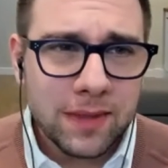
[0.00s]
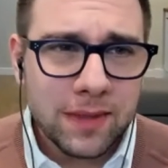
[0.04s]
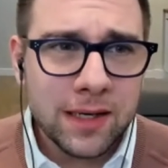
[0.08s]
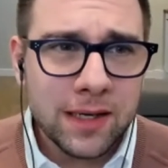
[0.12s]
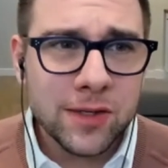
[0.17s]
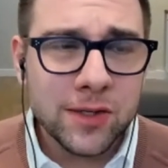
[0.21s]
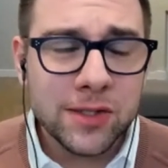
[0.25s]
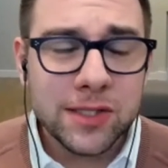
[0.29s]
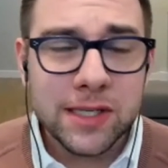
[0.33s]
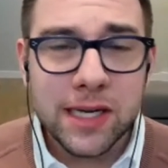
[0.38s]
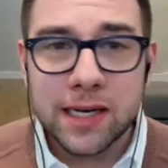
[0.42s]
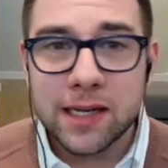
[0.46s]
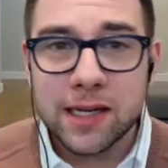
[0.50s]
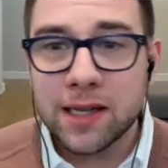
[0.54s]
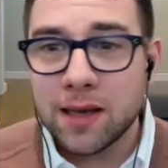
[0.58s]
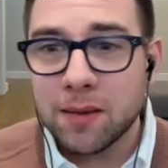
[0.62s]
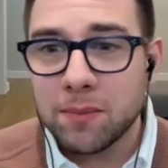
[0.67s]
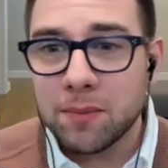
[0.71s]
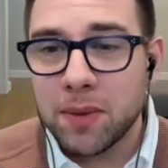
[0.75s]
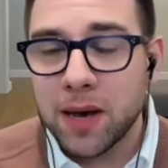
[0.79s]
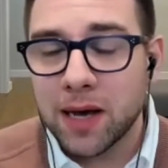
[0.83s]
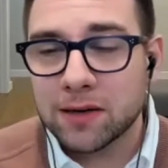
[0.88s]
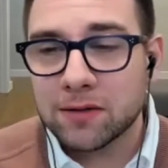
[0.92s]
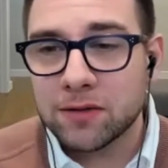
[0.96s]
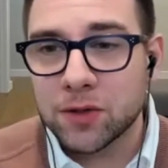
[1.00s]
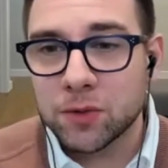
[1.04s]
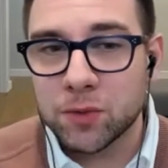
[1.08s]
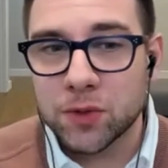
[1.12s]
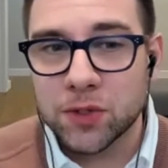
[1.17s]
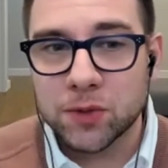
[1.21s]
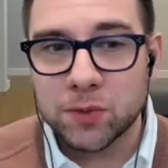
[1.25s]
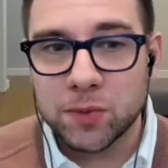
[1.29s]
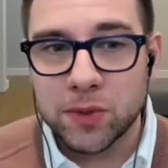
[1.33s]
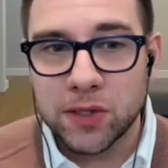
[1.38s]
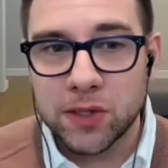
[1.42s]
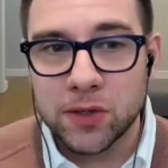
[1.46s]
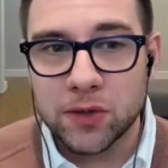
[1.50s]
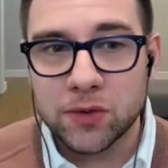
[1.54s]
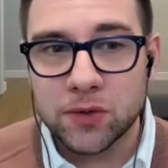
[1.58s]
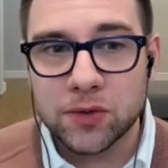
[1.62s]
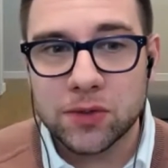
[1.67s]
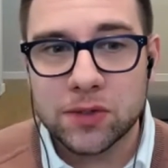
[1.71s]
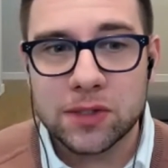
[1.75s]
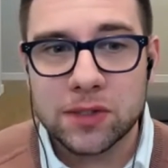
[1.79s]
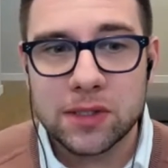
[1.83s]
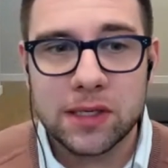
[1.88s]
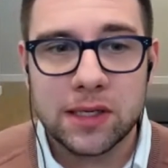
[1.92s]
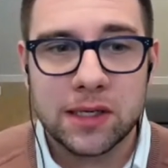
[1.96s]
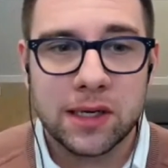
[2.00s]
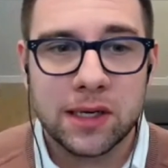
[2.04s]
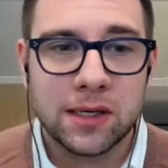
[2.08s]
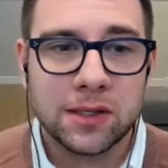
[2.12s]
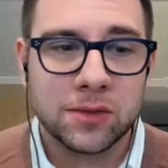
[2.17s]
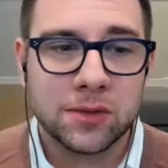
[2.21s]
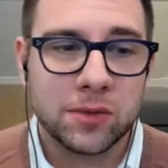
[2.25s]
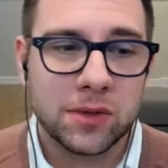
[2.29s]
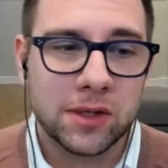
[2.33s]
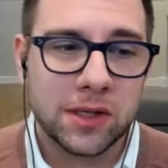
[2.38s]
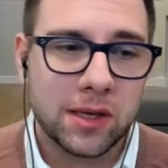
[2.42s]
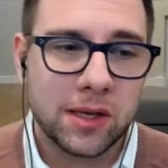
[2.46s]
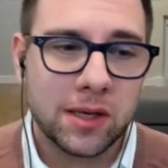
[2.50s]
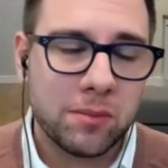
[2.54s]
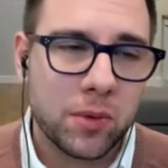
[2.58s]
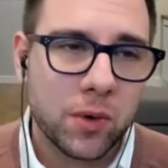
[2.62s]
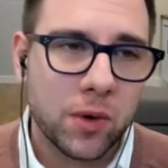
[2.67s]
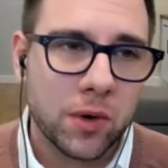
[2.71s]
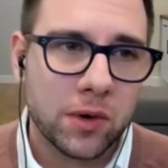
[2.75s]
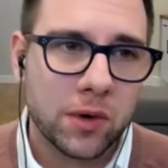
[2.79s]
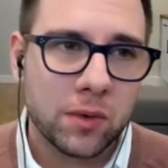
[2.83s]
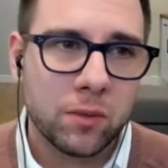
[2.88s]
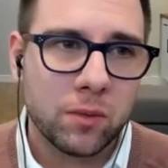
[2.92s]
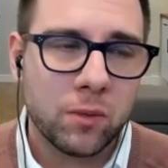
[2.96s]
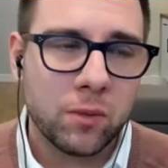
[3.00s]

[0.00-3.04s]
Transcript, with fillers: understanding the impact of the words we use is really important.